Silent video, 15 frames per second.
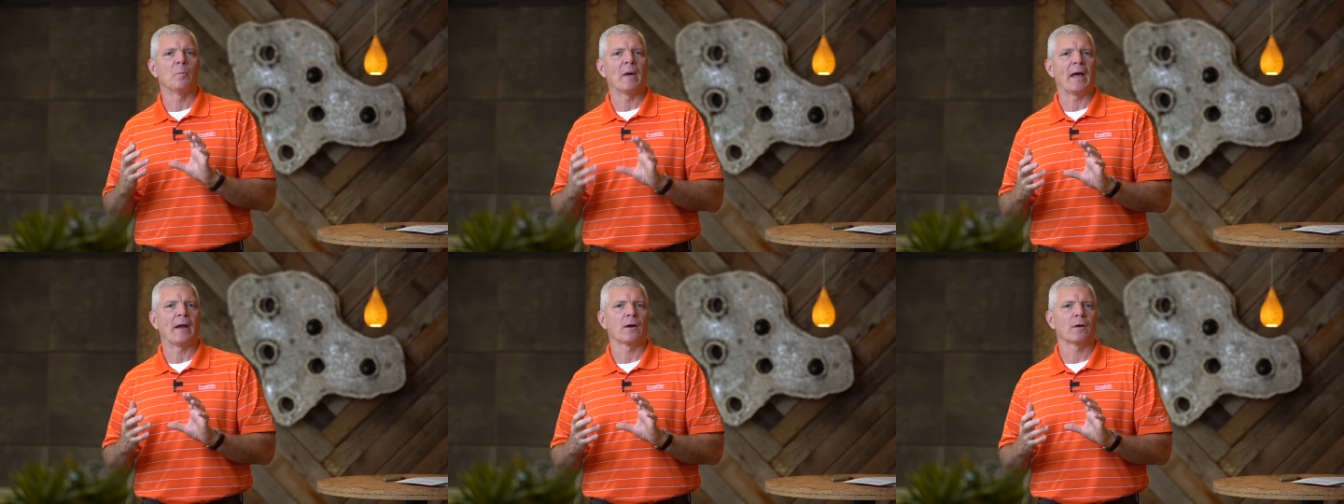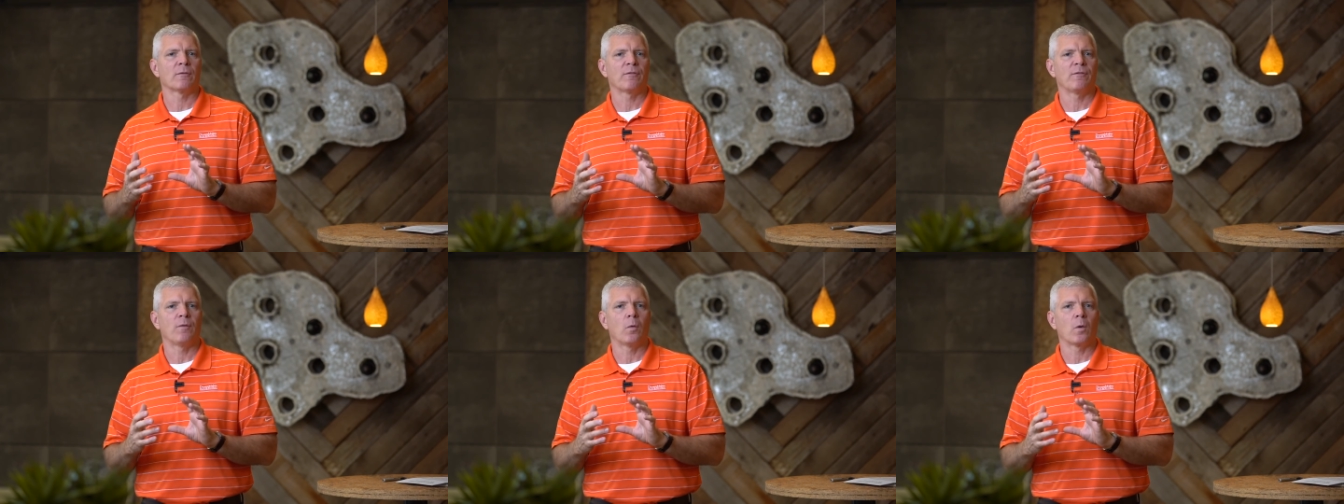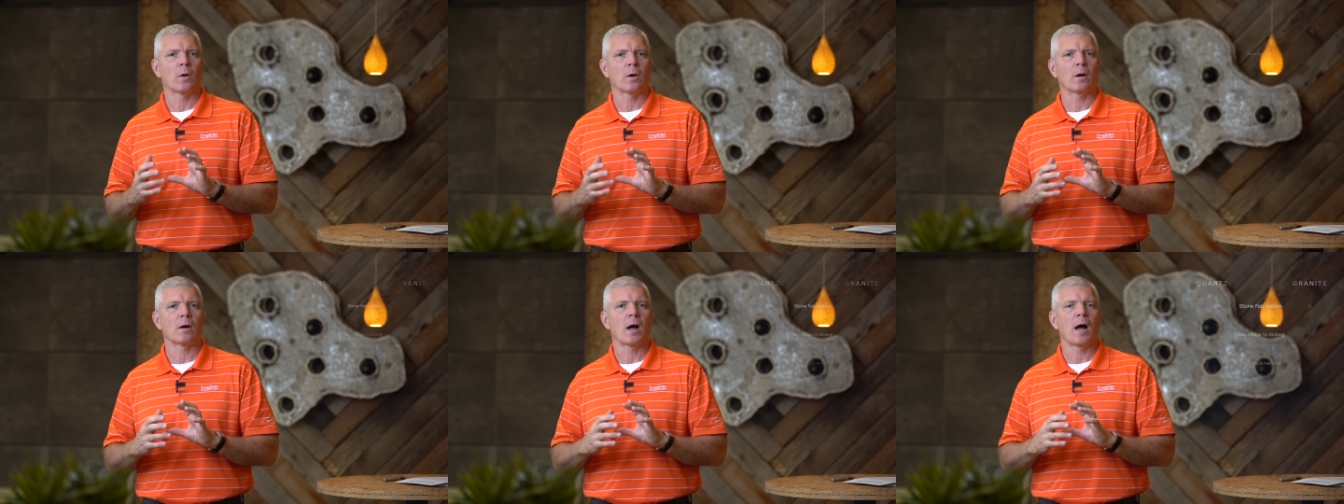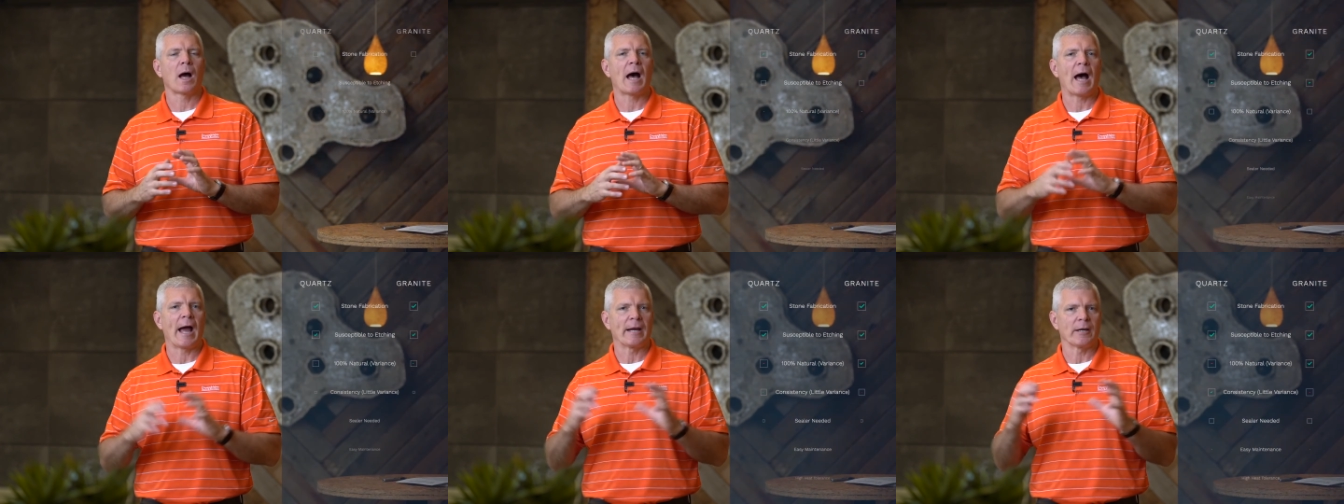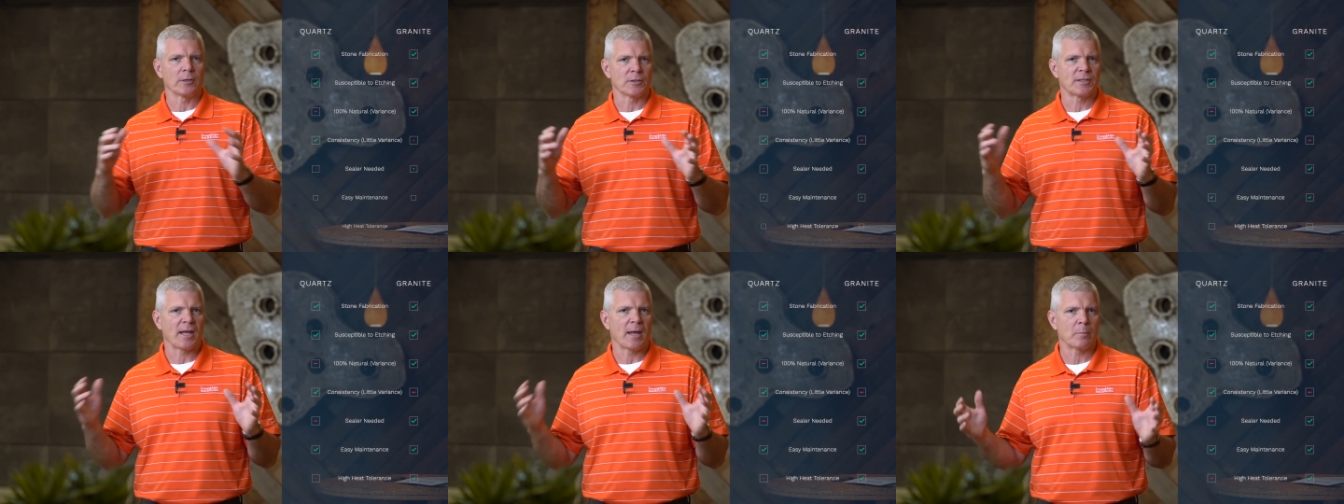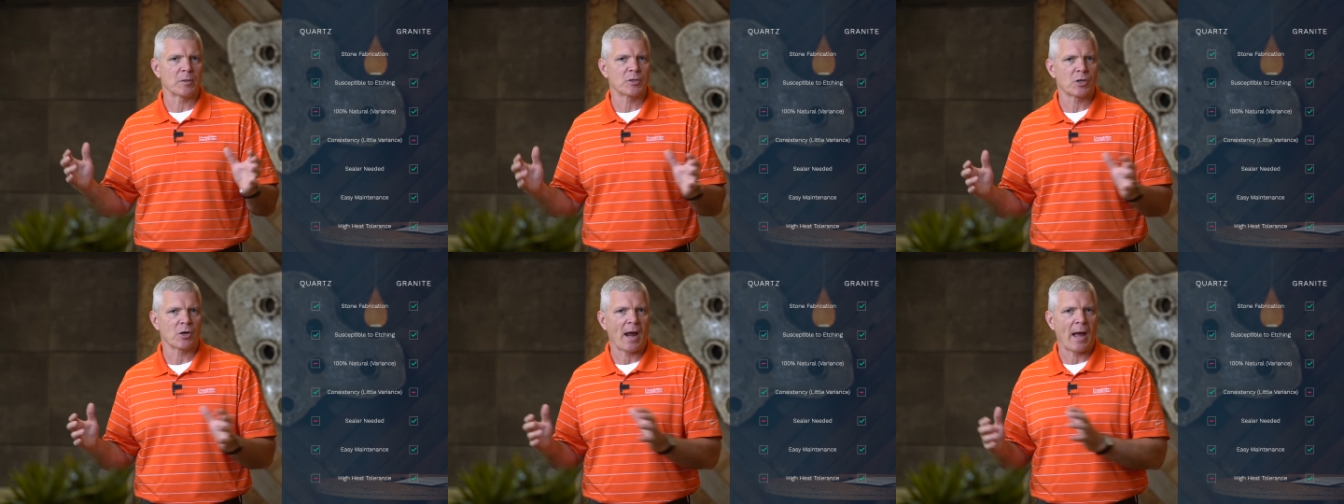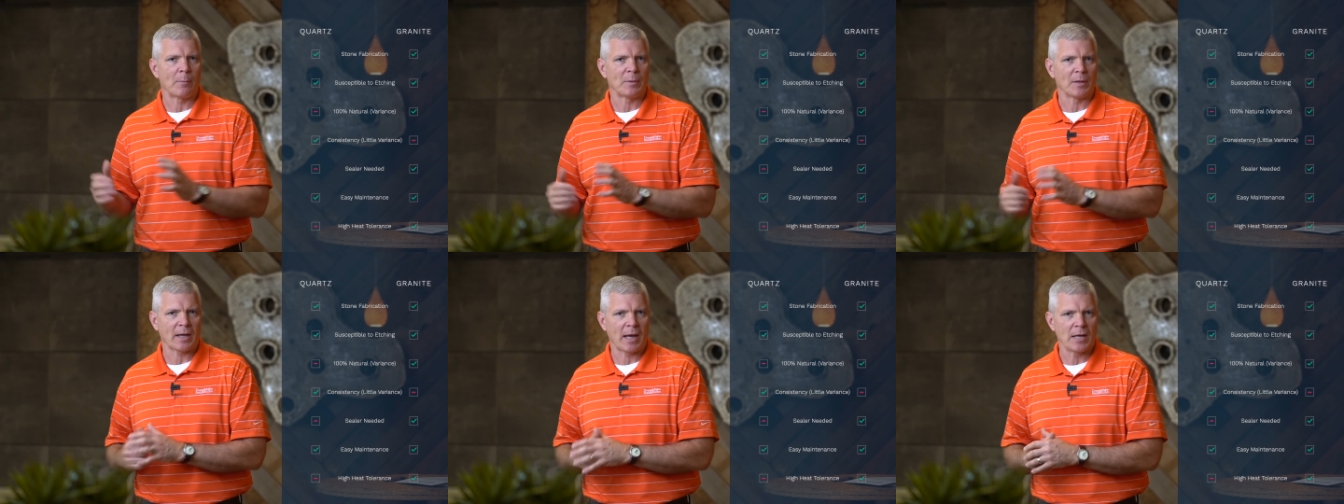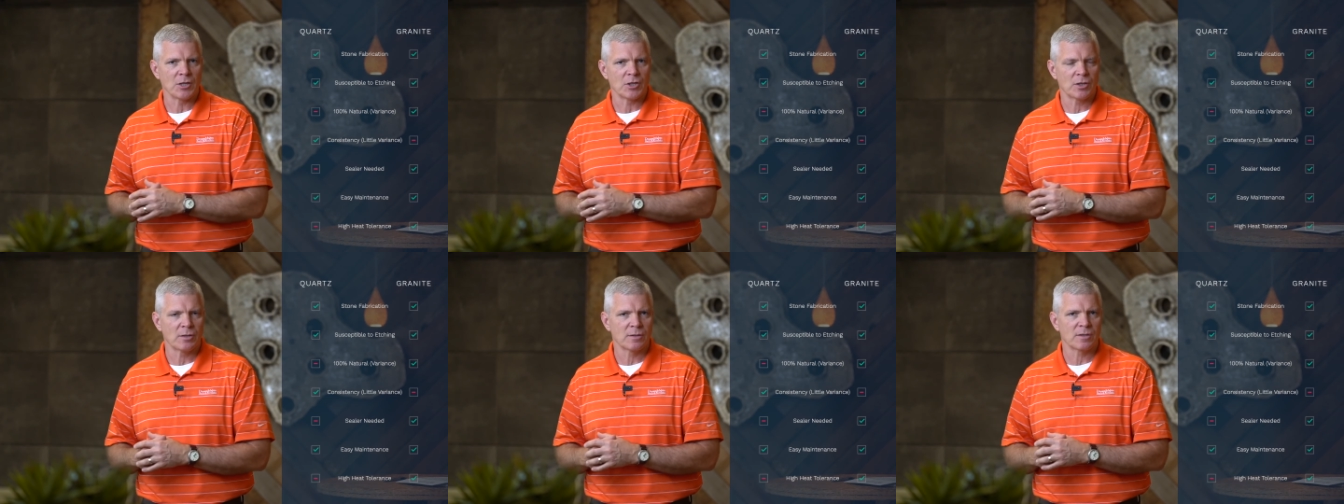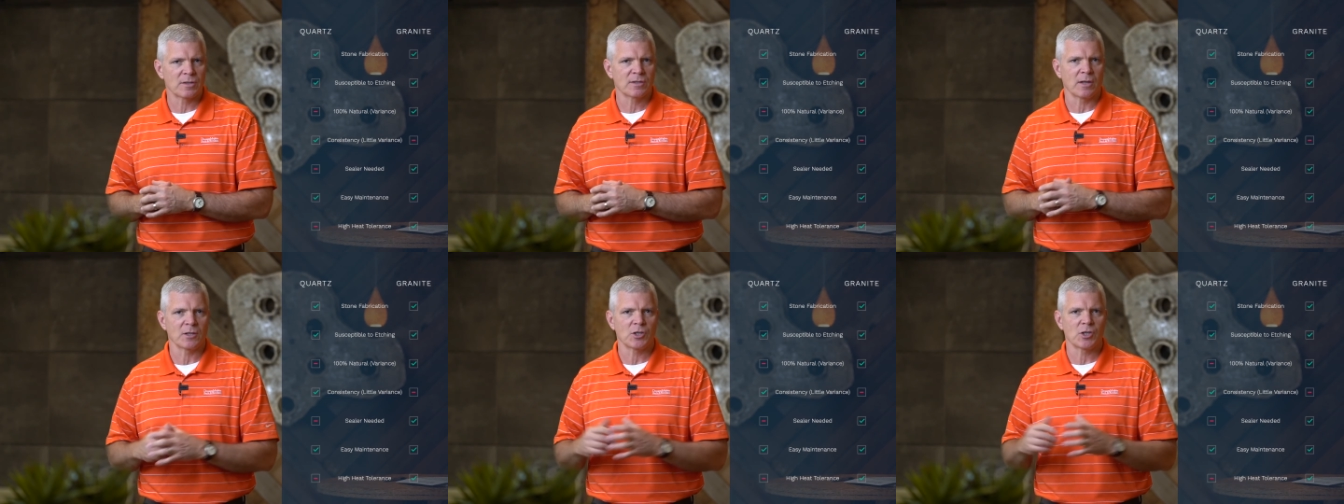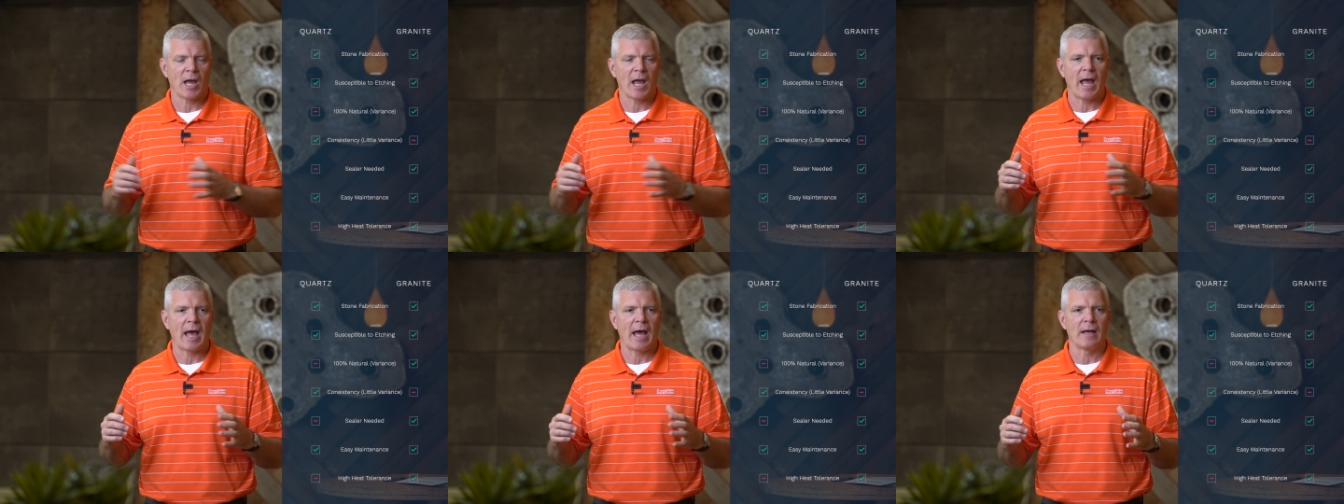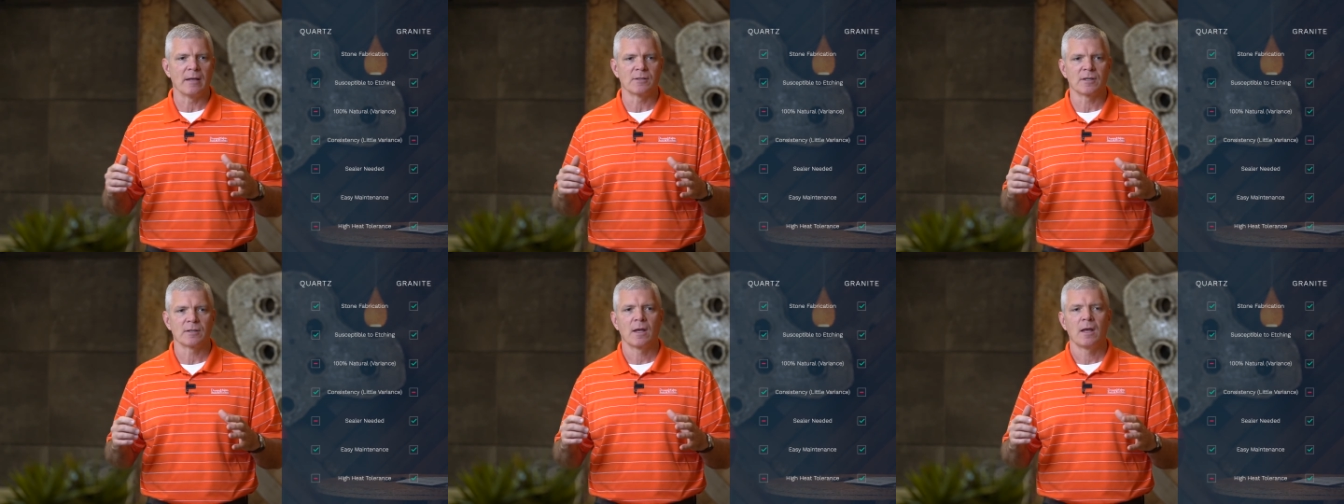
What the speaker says: better for higher temperature applications, such as